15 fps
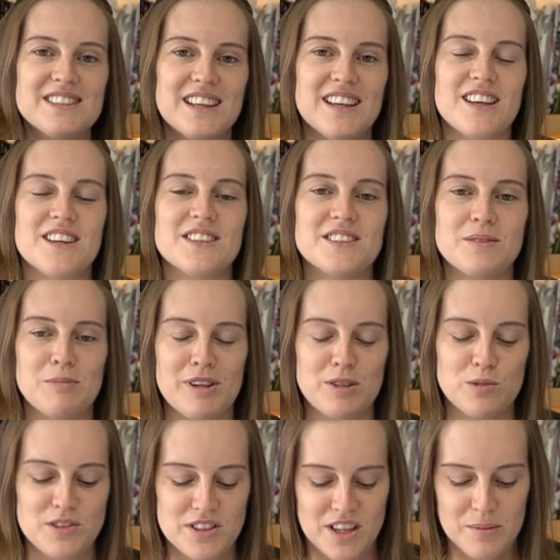sent us some
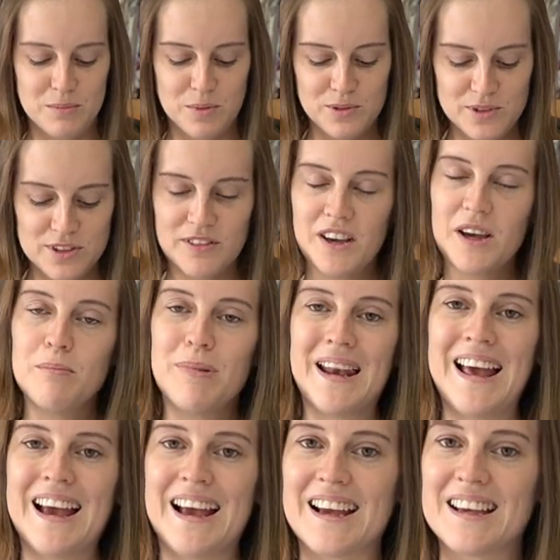little samples of her
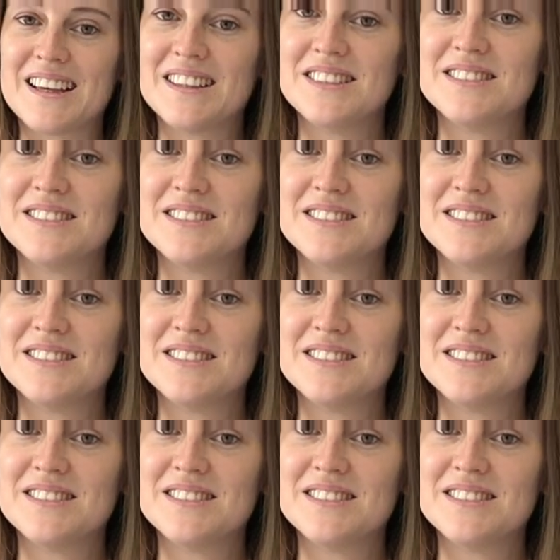black.